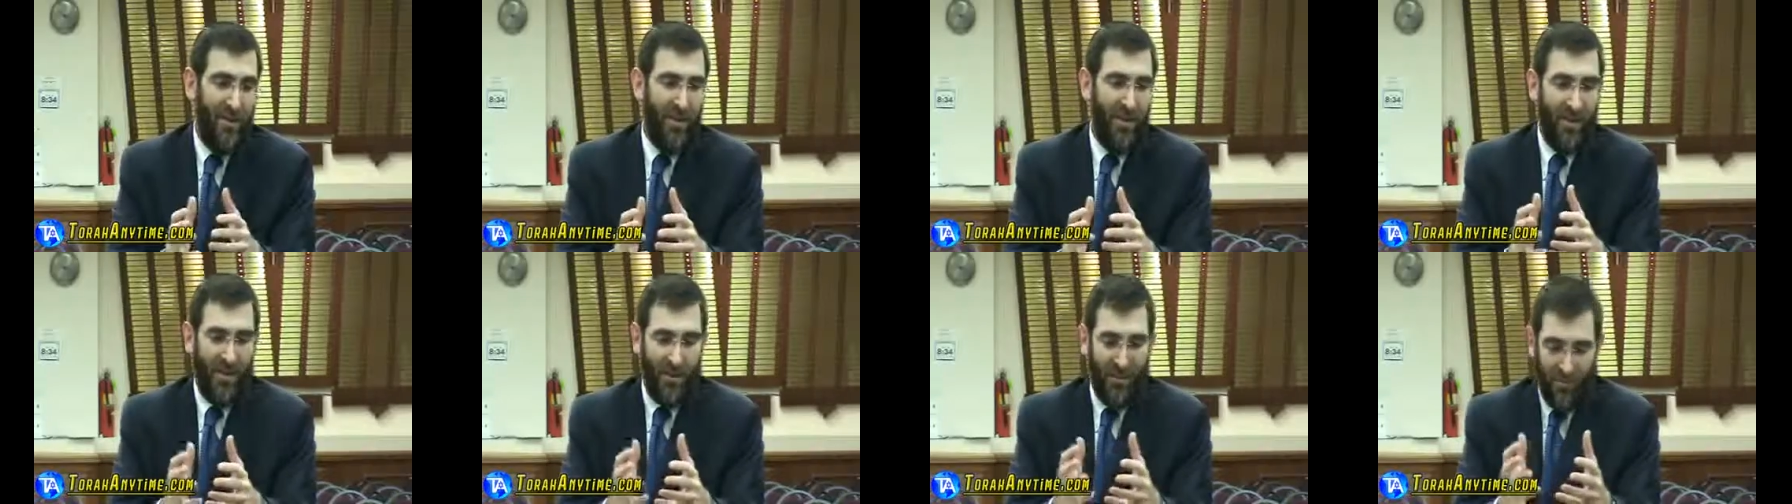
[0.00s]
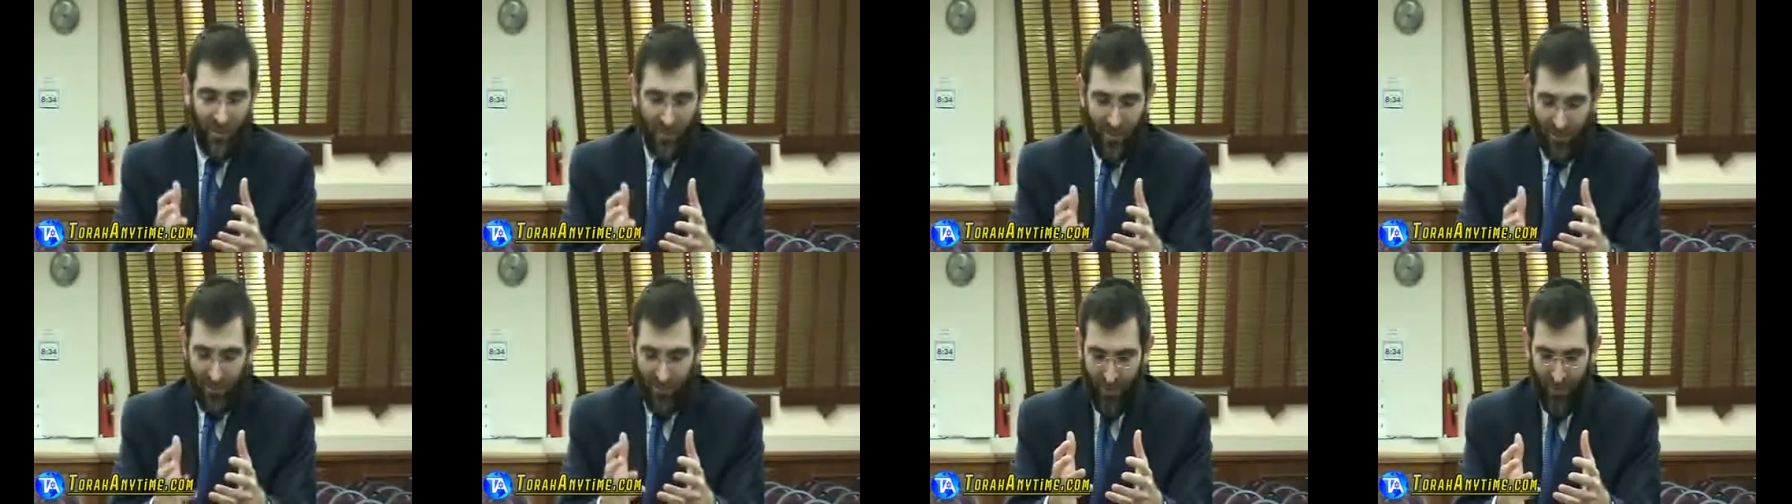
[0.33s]
you
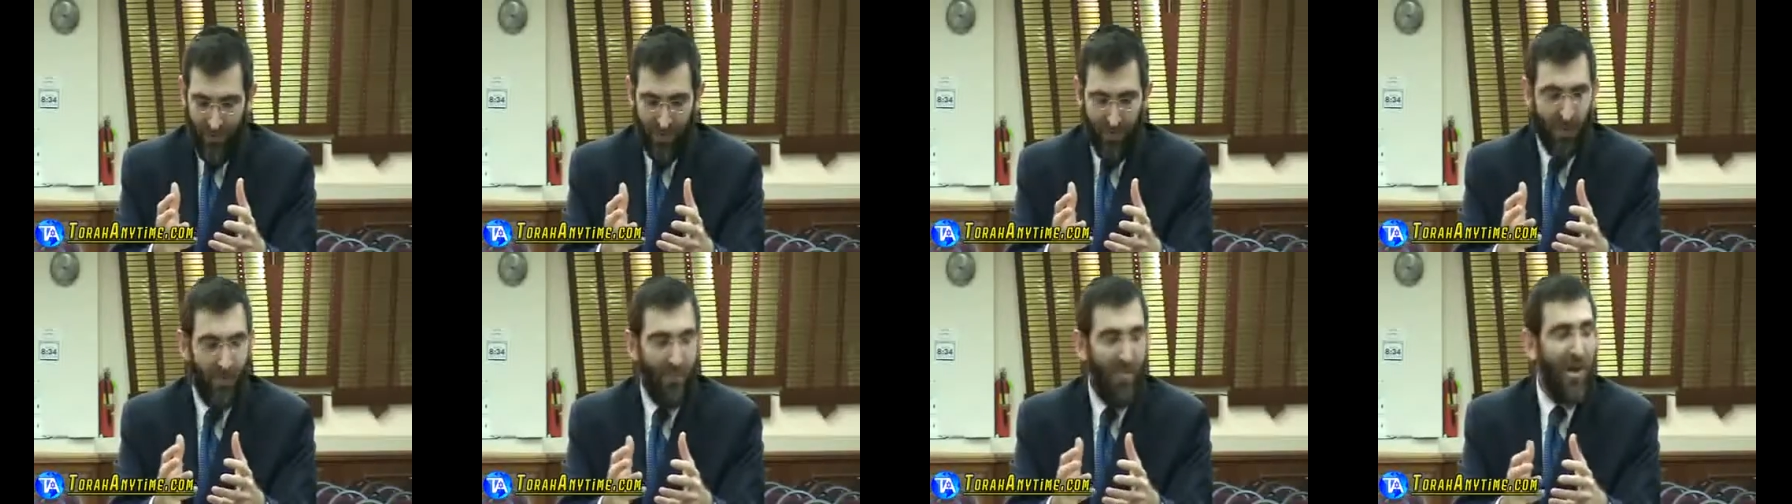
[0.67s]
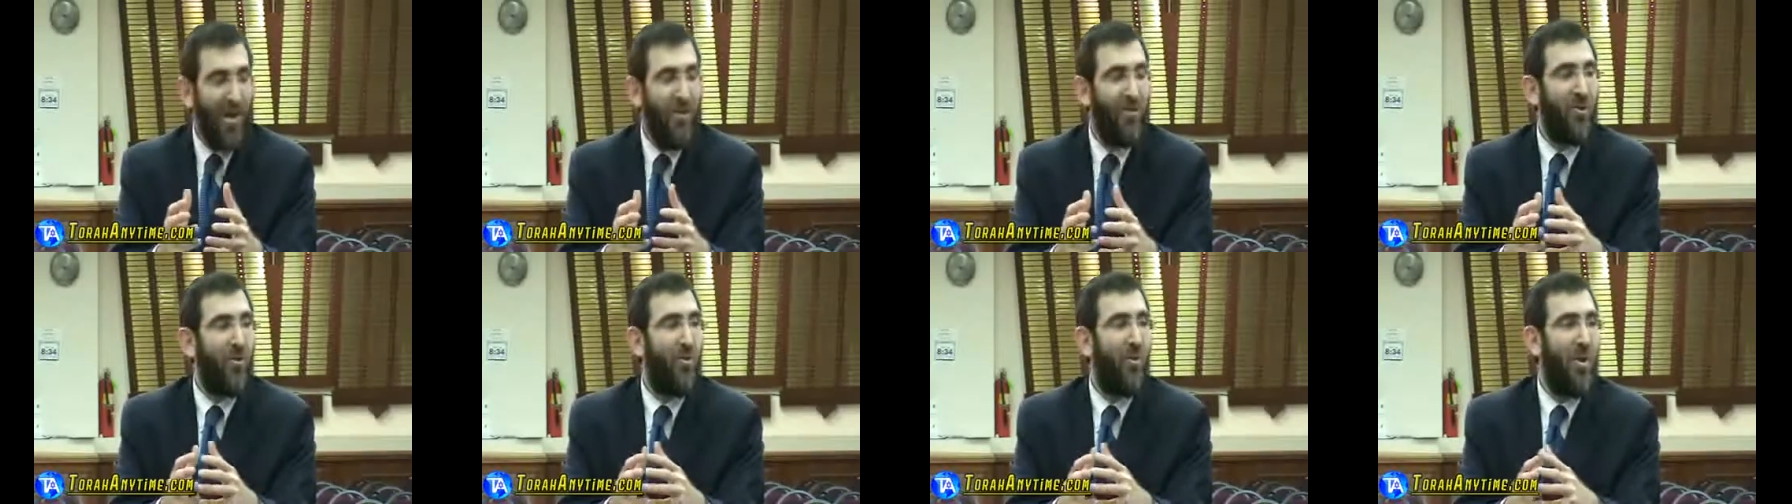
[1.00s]
know, the
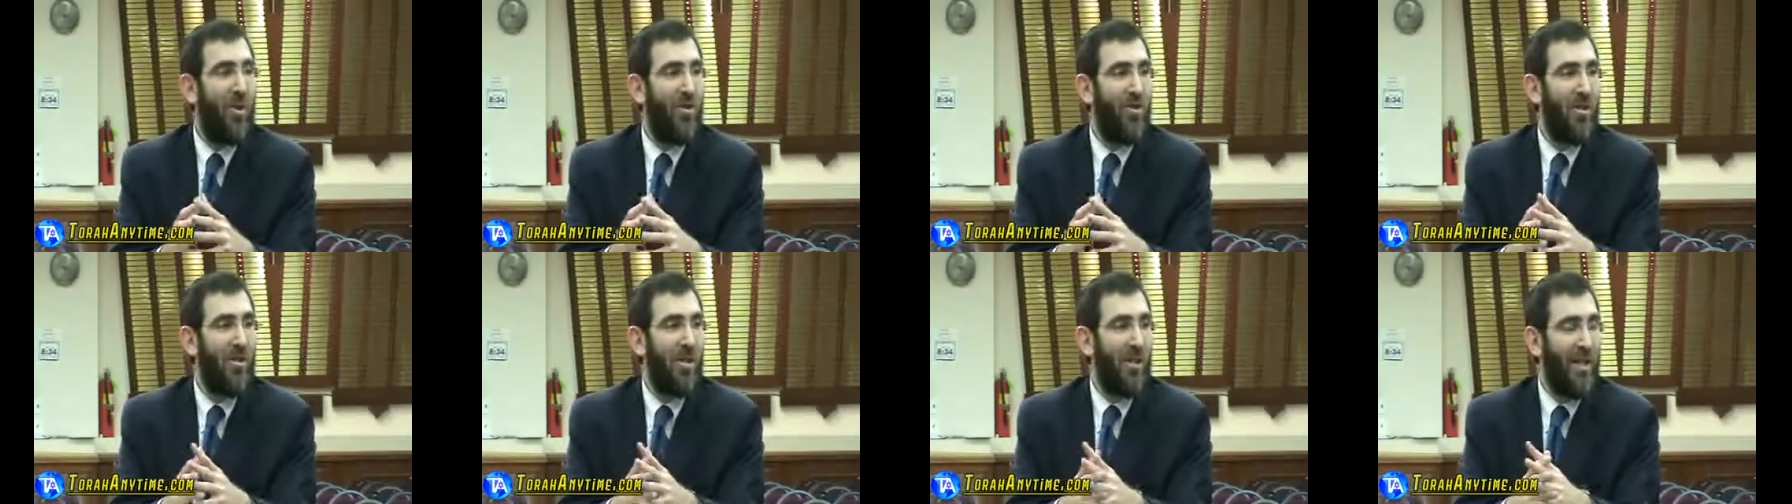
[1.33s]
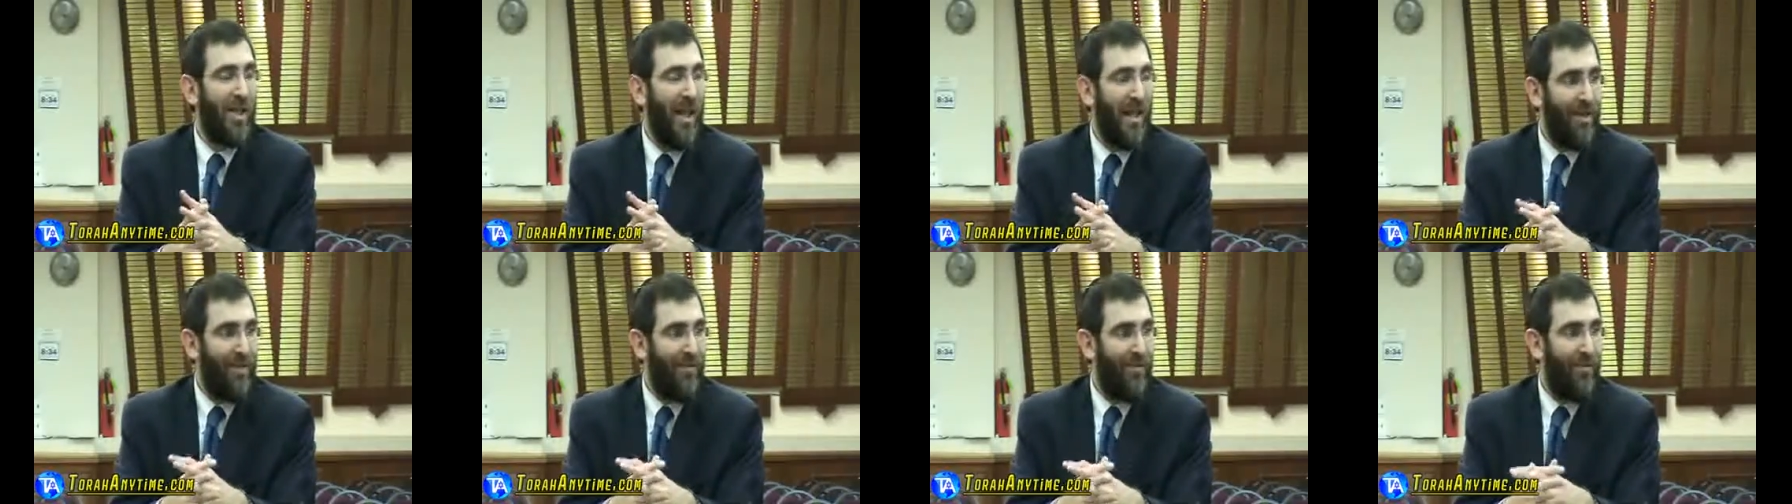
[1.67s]
major
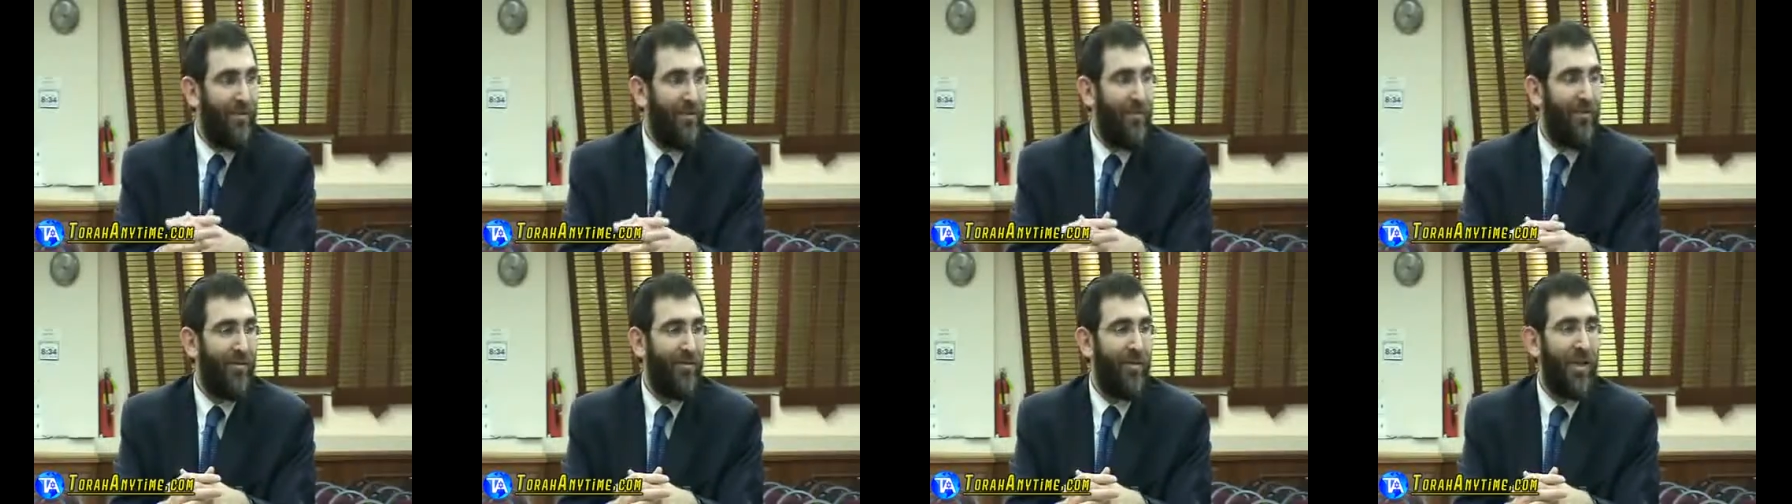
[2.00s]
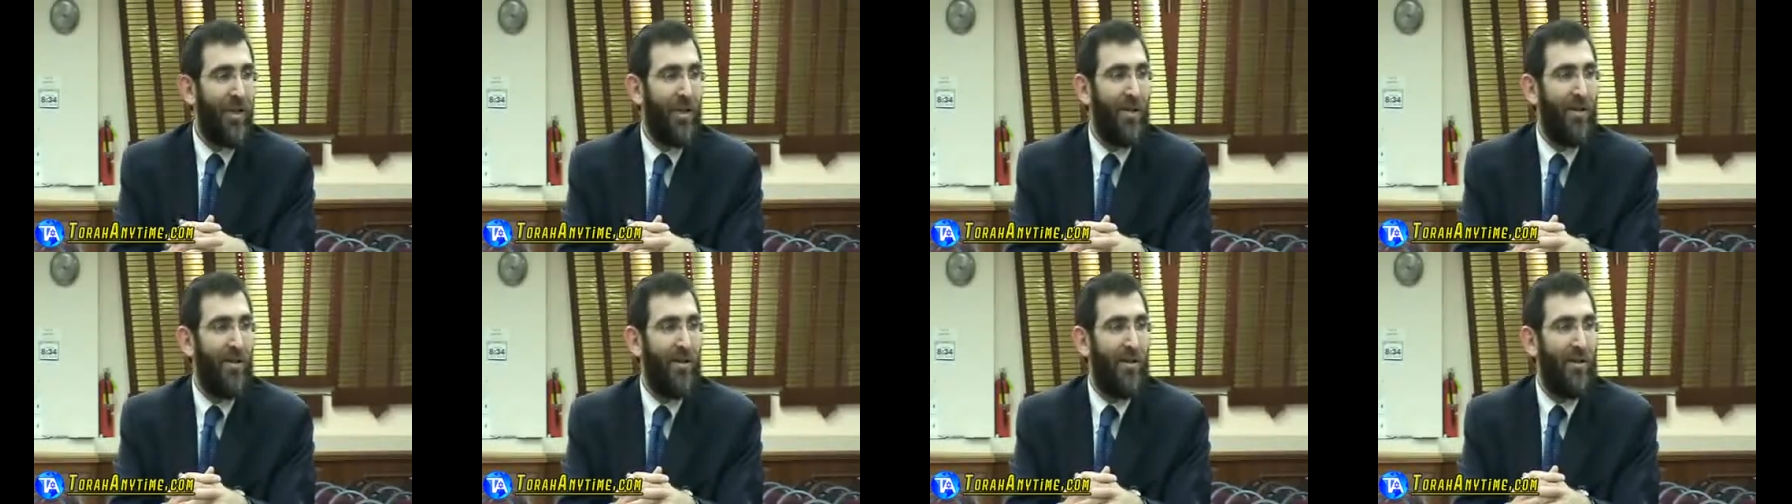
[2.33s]
questions in life,
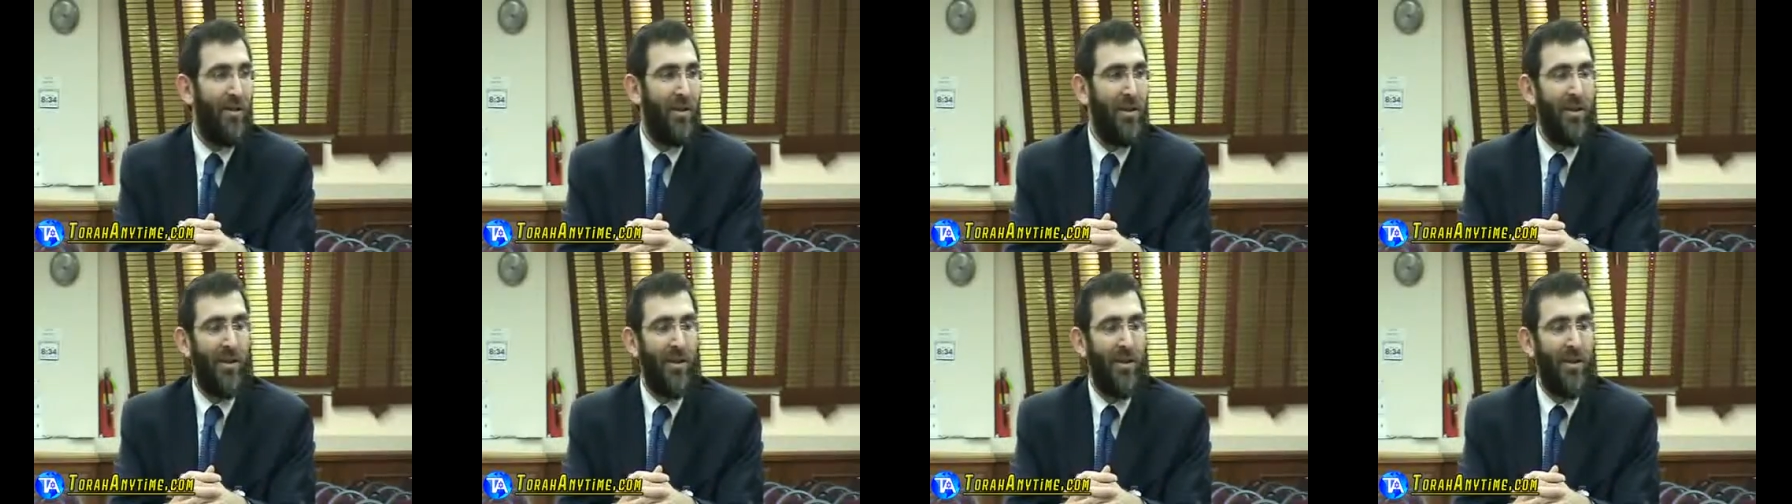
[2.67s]
like,